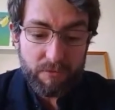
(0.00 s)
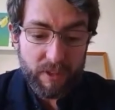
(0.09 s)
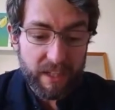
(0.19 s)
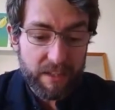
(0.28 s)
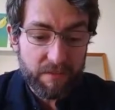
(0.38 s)

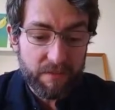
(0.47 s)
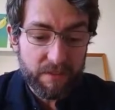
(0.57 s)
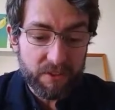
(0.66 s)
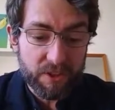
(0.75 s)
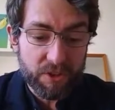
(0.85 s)
Relief
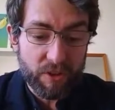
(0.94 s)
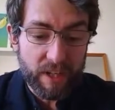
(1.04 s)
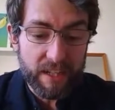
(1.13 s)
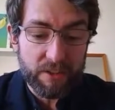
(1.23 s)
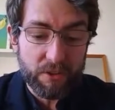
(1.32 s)
as the
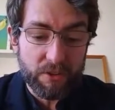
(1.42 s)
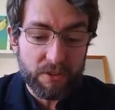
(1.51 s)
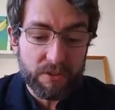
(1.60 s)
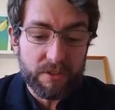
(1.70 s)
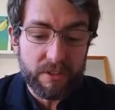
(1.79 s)
train
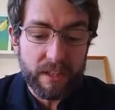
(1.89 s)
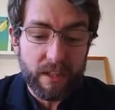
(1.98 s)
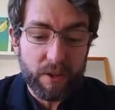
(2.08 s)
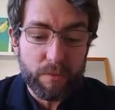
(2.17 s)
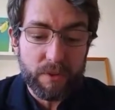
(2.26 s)
doors still
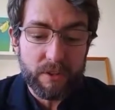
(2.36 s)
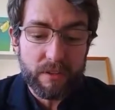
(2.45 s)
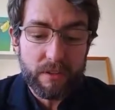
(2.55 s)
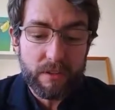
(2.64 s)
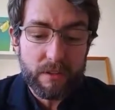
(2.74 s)
open.